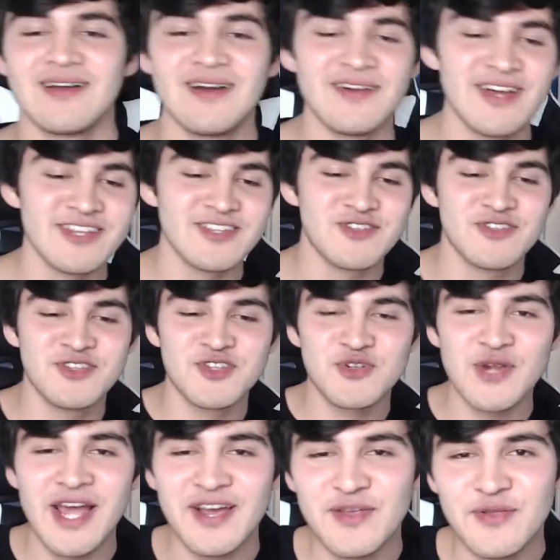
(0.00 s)
Alright,
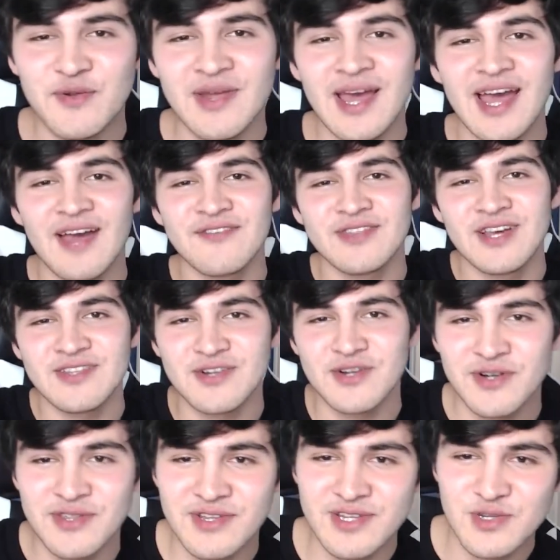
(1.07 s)
track 3, I have not
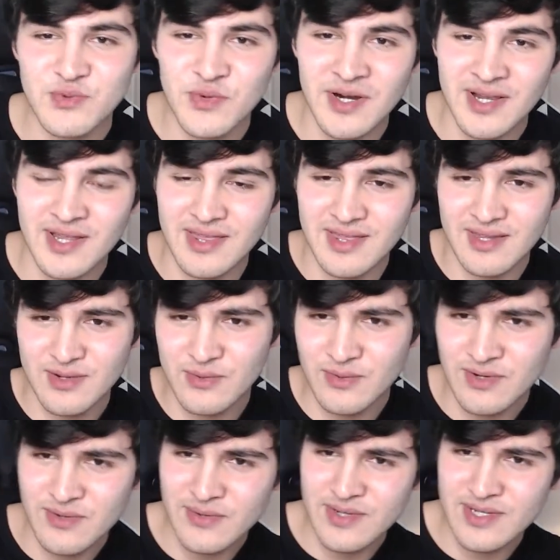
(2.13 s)
heard this one.
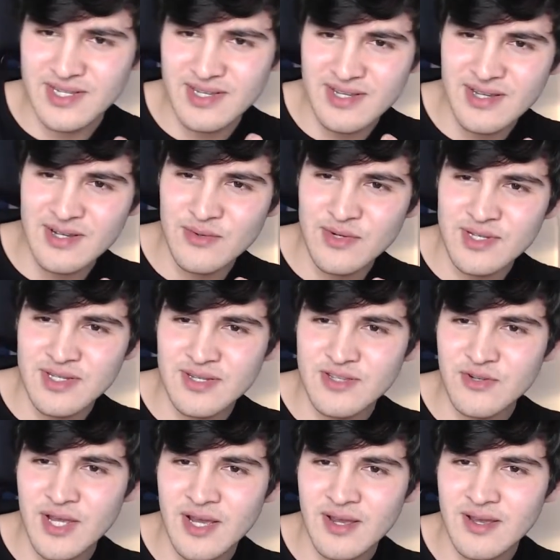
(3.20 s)
What was it? What's the
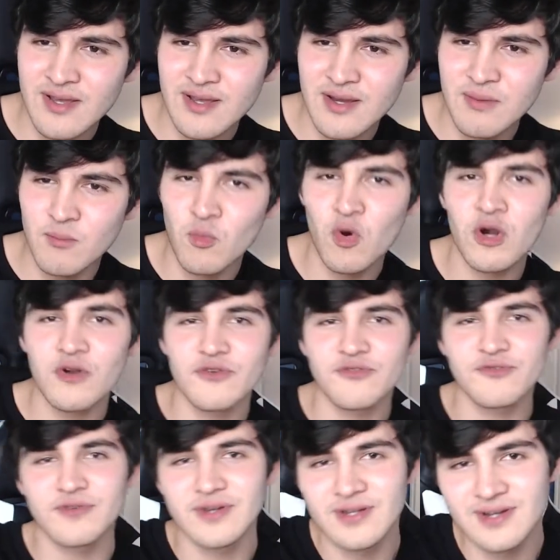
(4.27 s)
track? Morph,
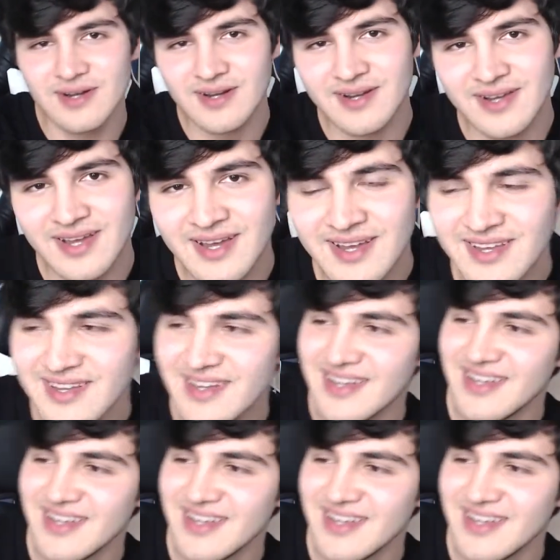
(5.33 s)
okay?